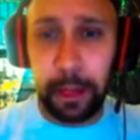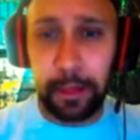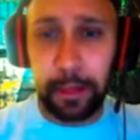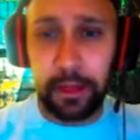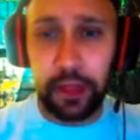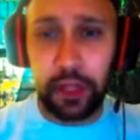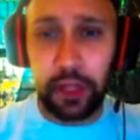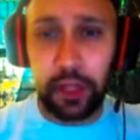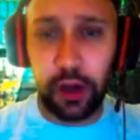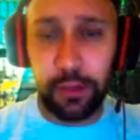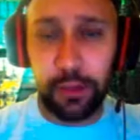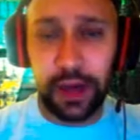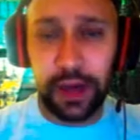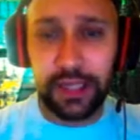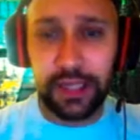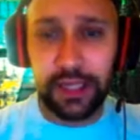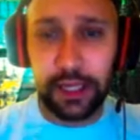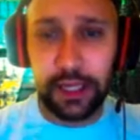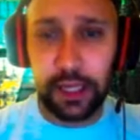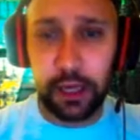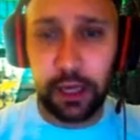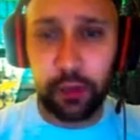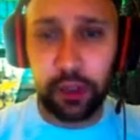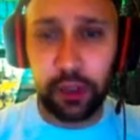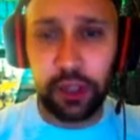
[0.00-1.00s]
Basically
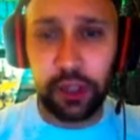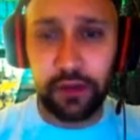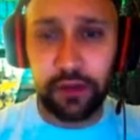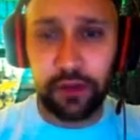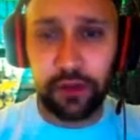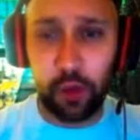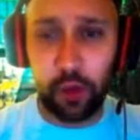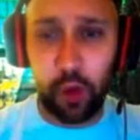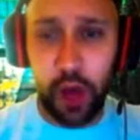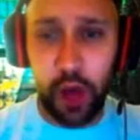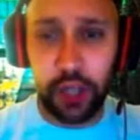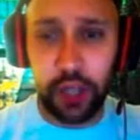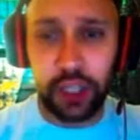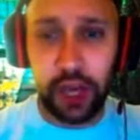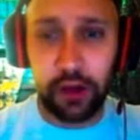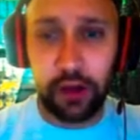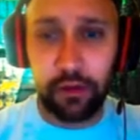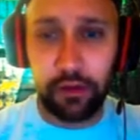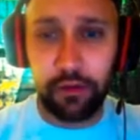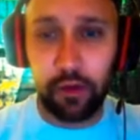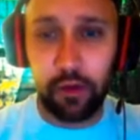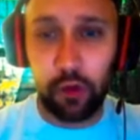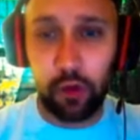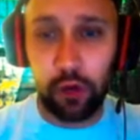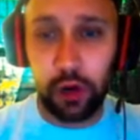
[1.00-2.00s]
what you have to watch out
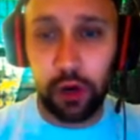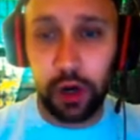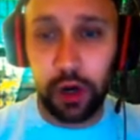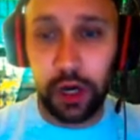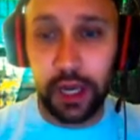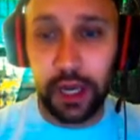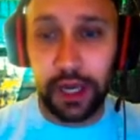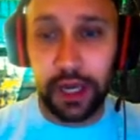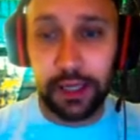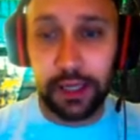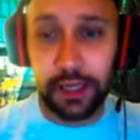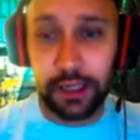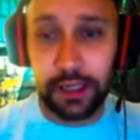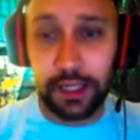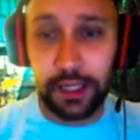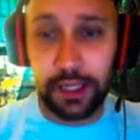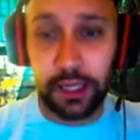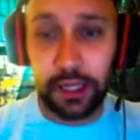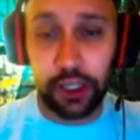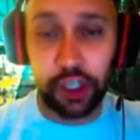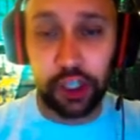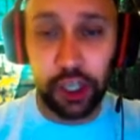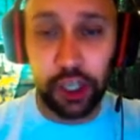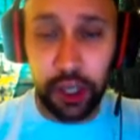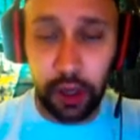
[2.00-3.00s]
for is the
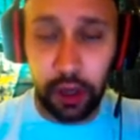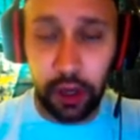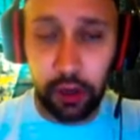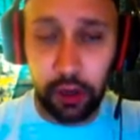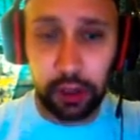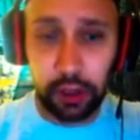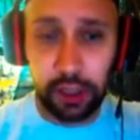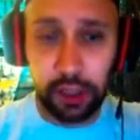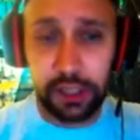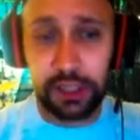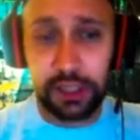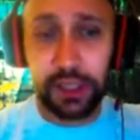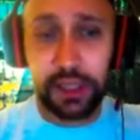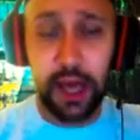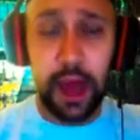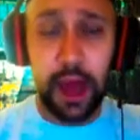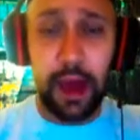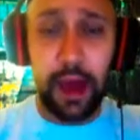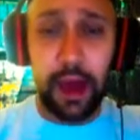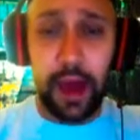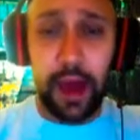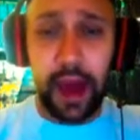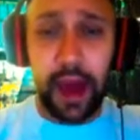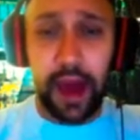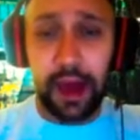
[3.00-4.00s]
She-Hulks,
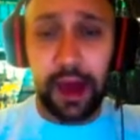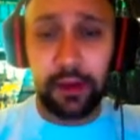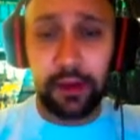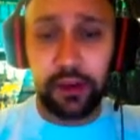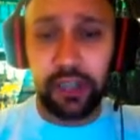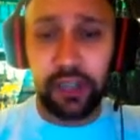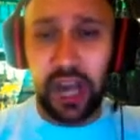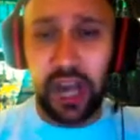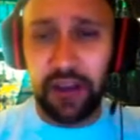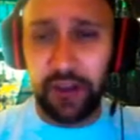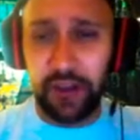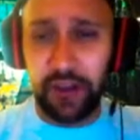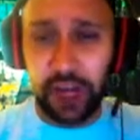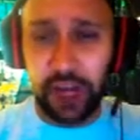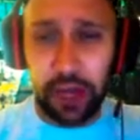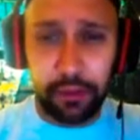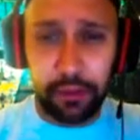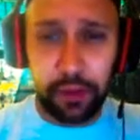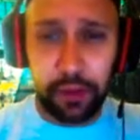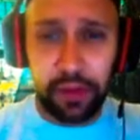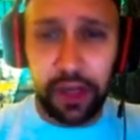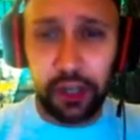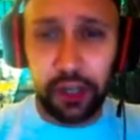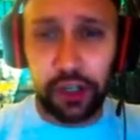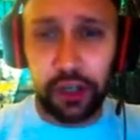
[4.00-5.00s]
and there's kind of a couple
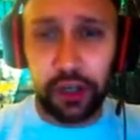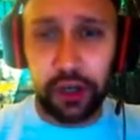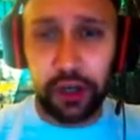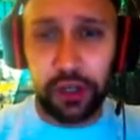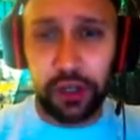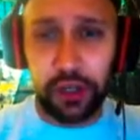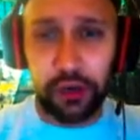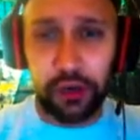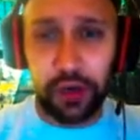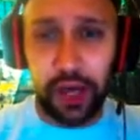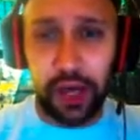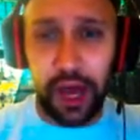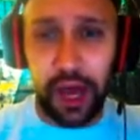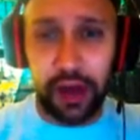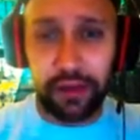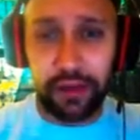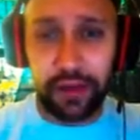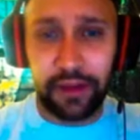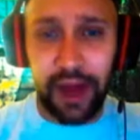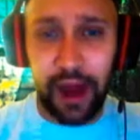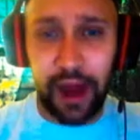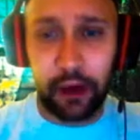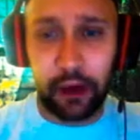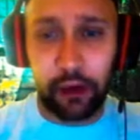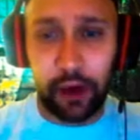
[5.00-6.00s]
things you can do to kind of
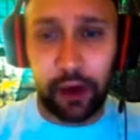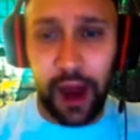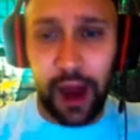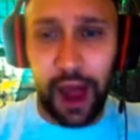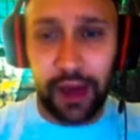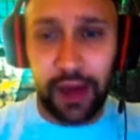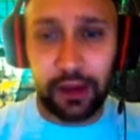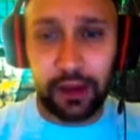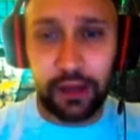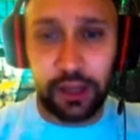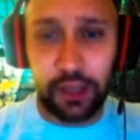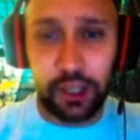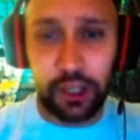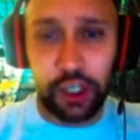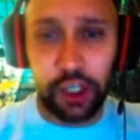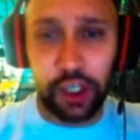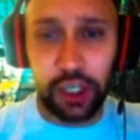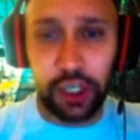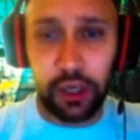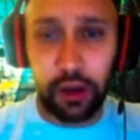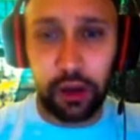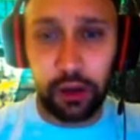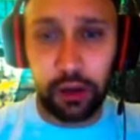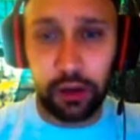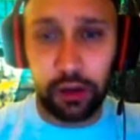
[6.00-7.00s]
counteract the
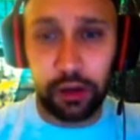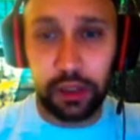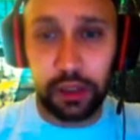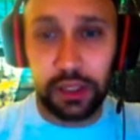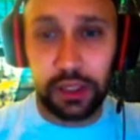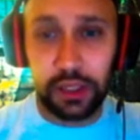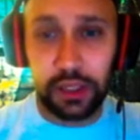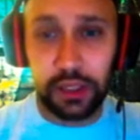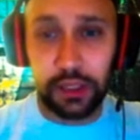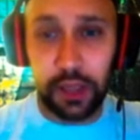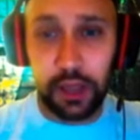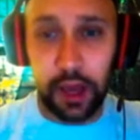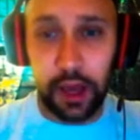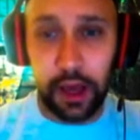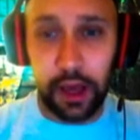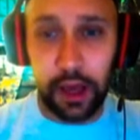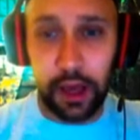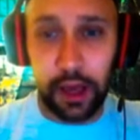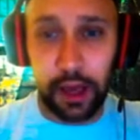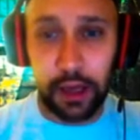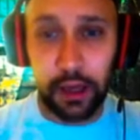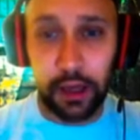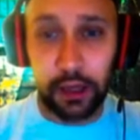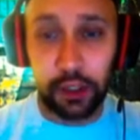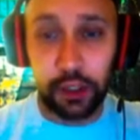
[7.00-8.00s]
She-Hulks
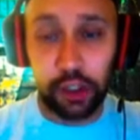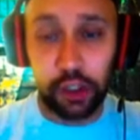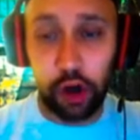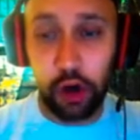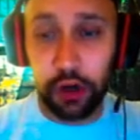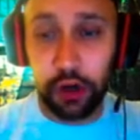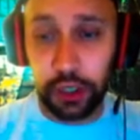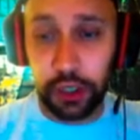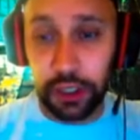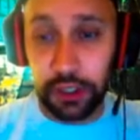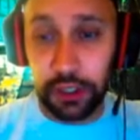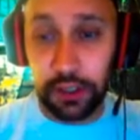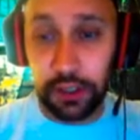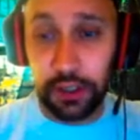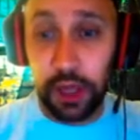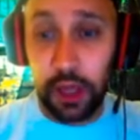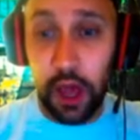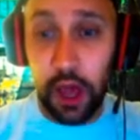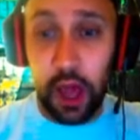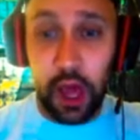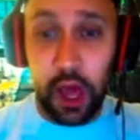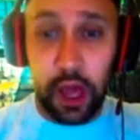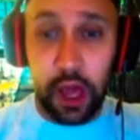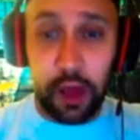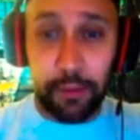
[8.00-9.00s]
charges.
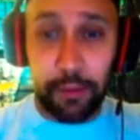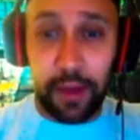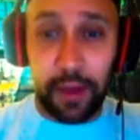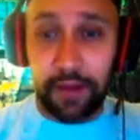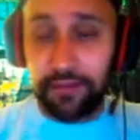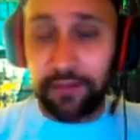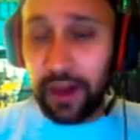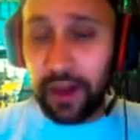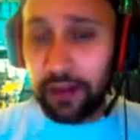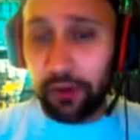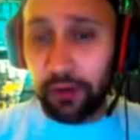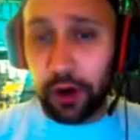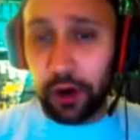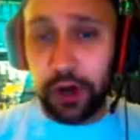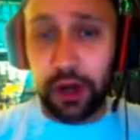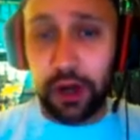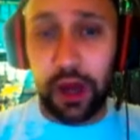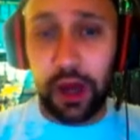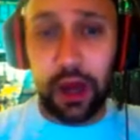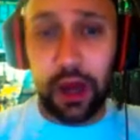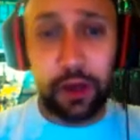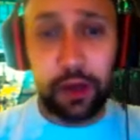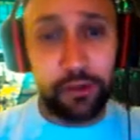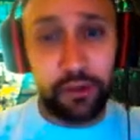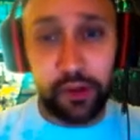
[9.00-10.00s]
My favorite
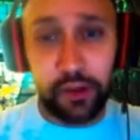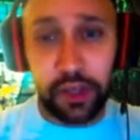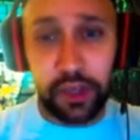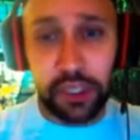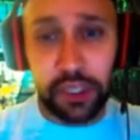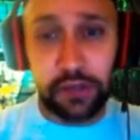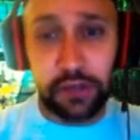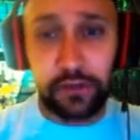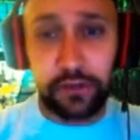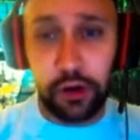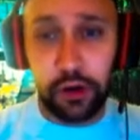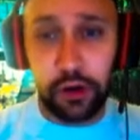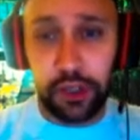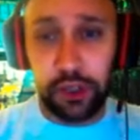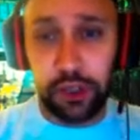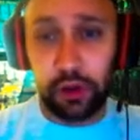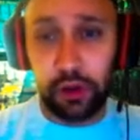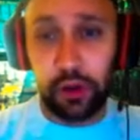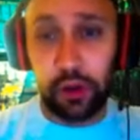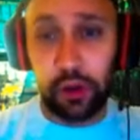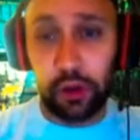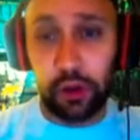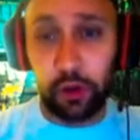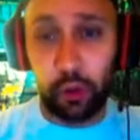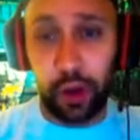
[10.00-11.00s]
for this first
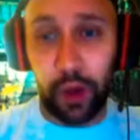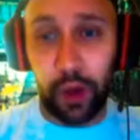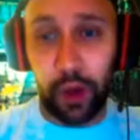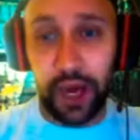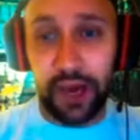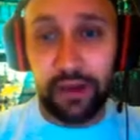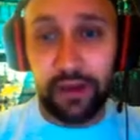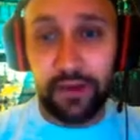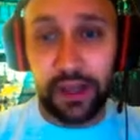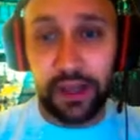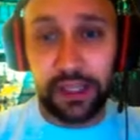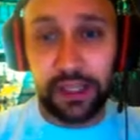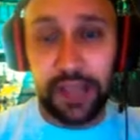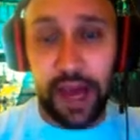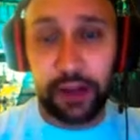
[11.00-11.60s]
little wave is to actually